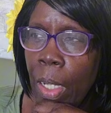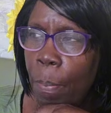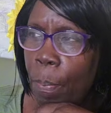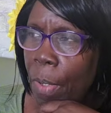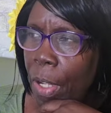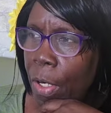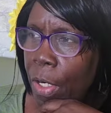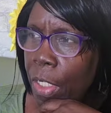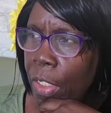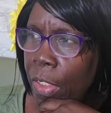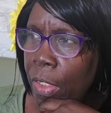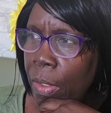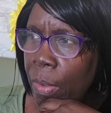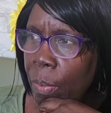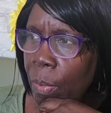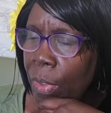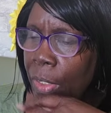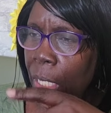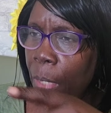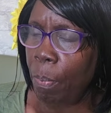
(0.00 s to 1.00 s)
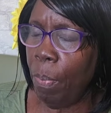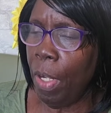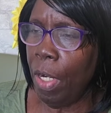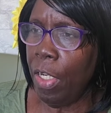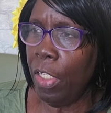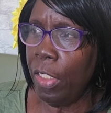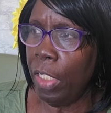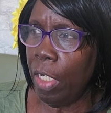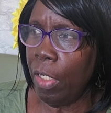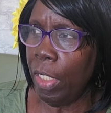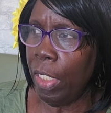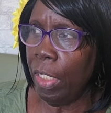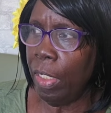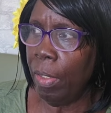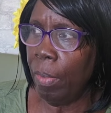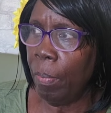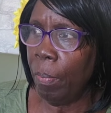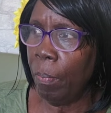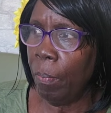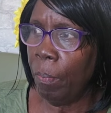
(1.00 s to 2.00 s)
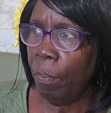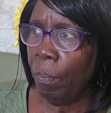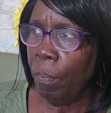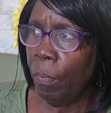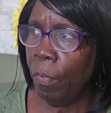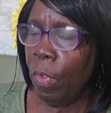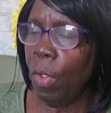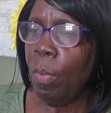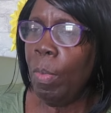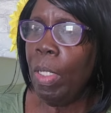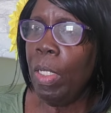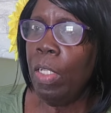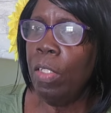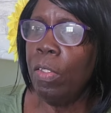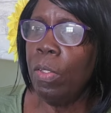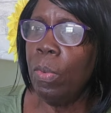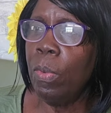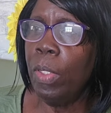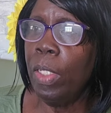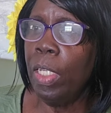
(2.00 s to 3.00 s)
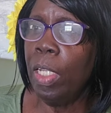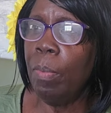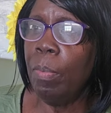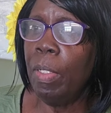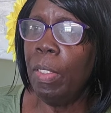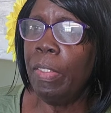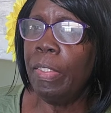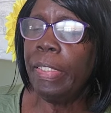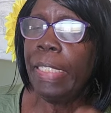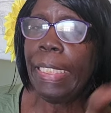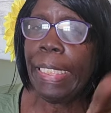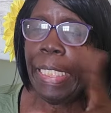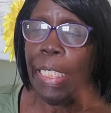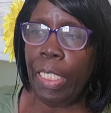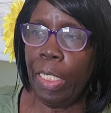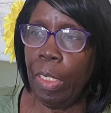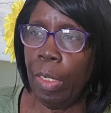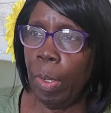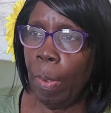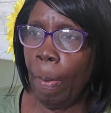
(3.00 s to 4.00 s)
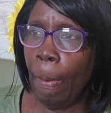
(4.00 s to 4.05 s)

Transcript: parish, but a parish already. No man, you soon give them the city.